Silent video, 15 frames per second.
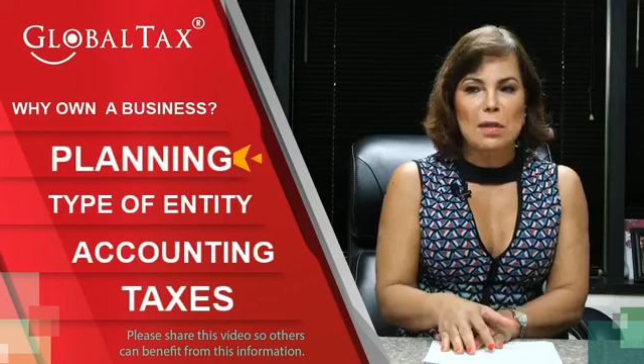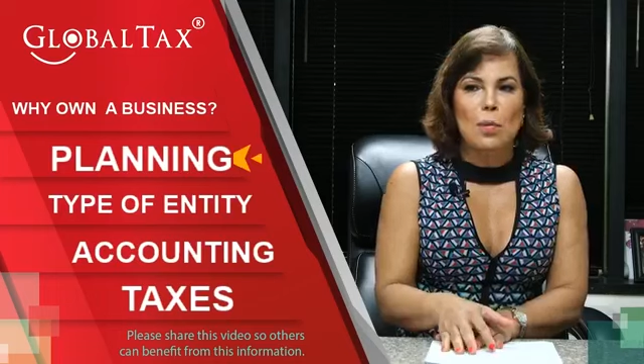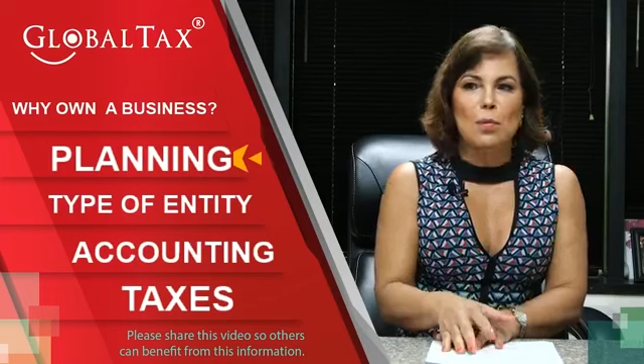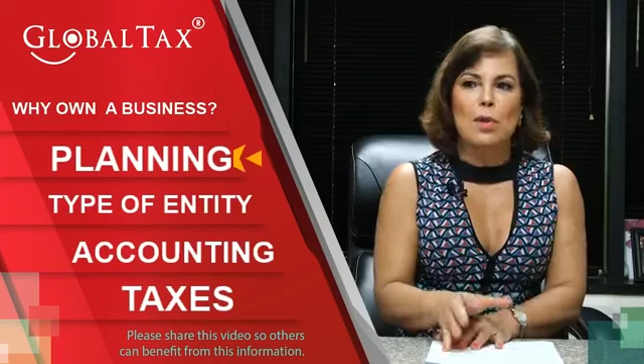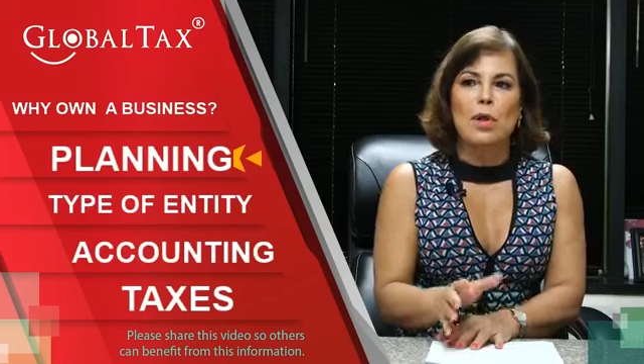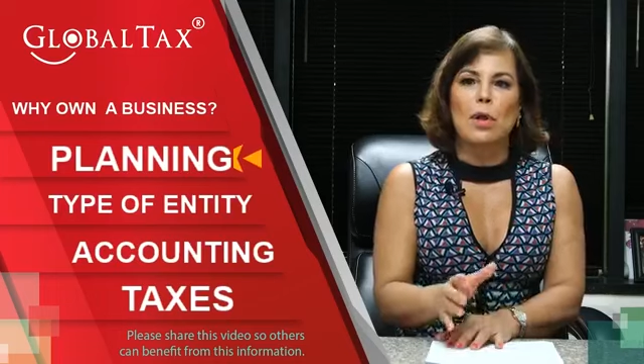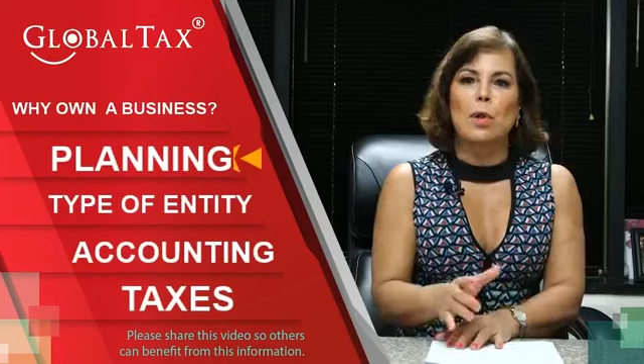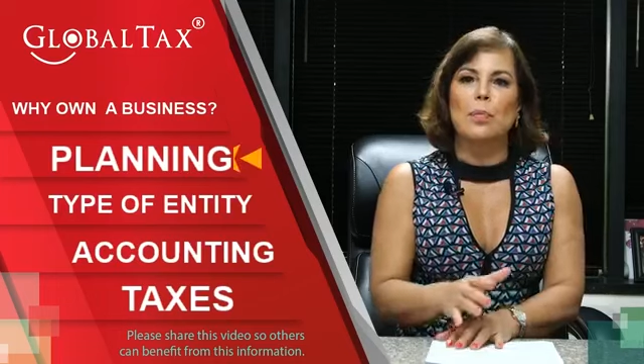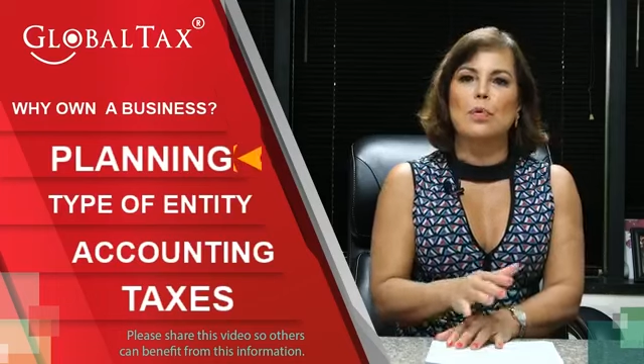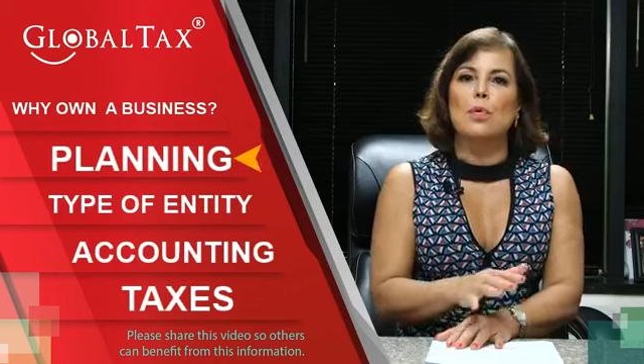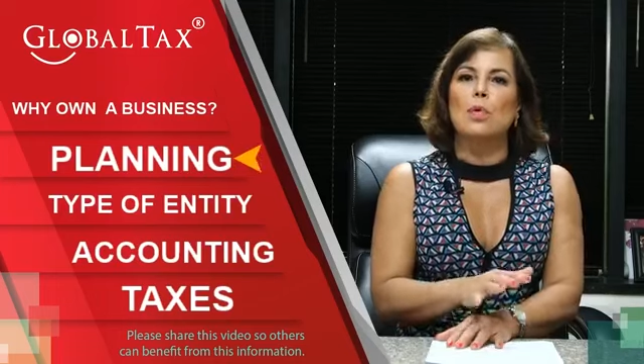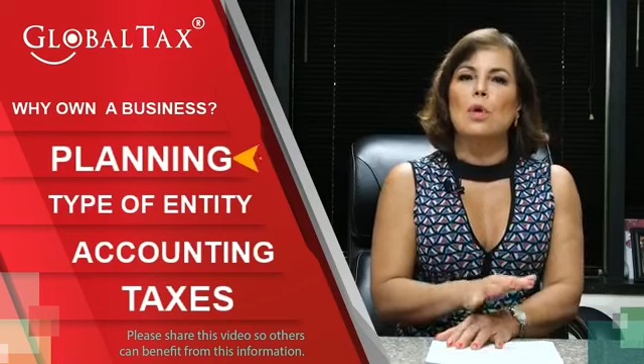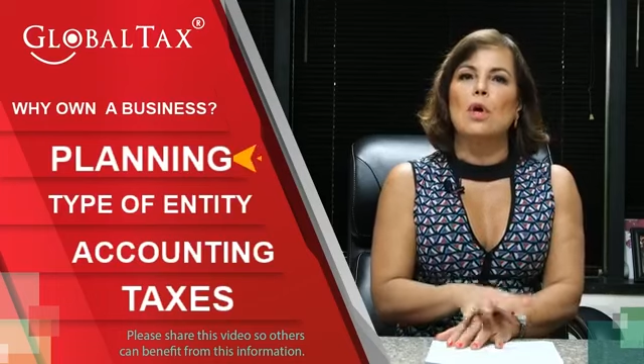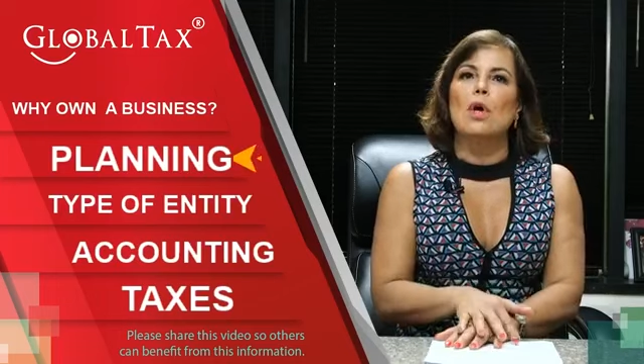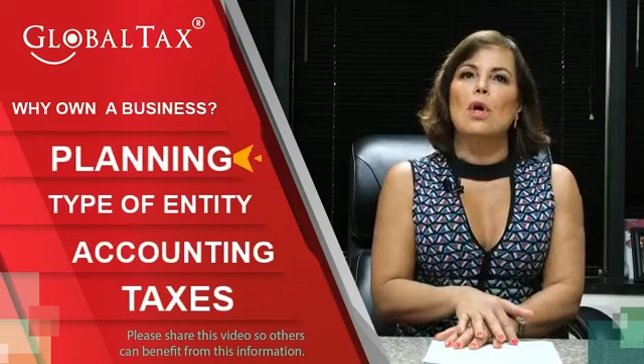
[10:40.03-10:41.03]
They will help
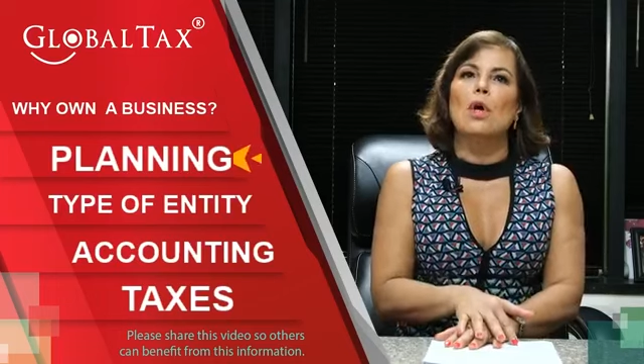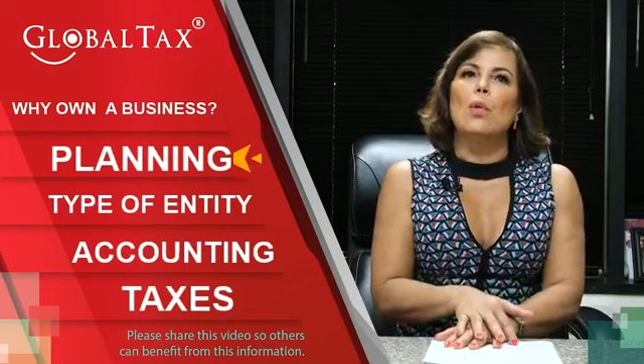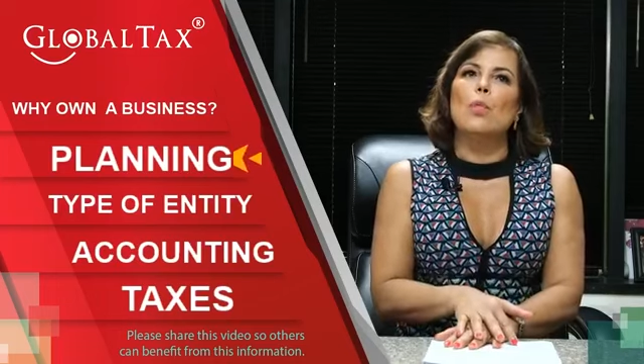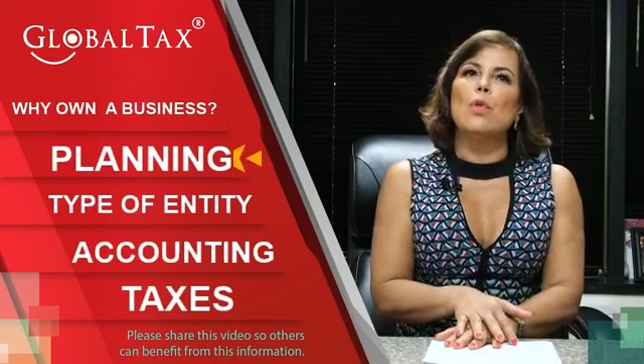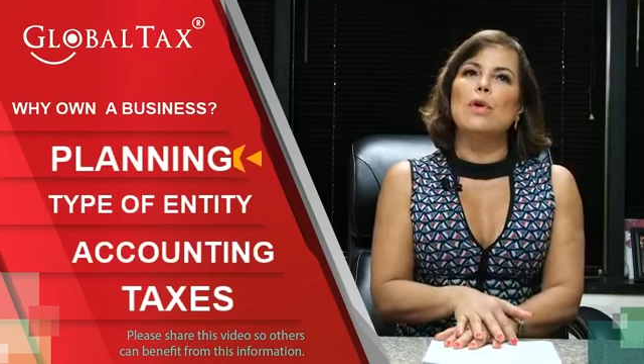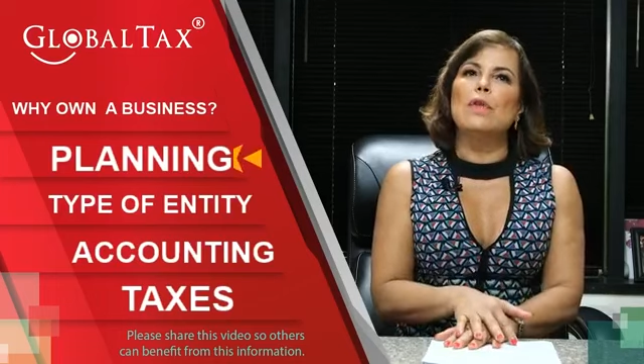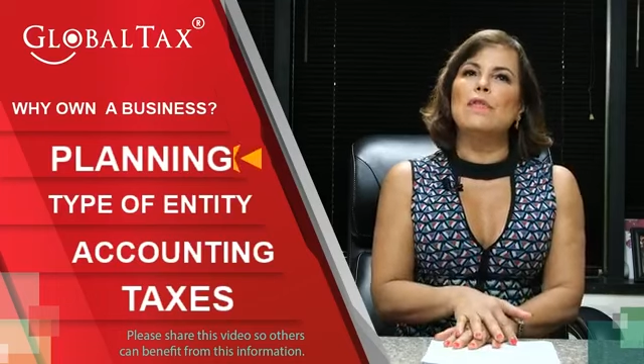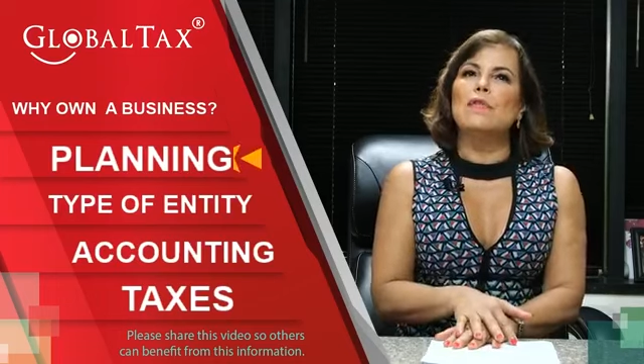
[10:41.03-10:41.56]
you with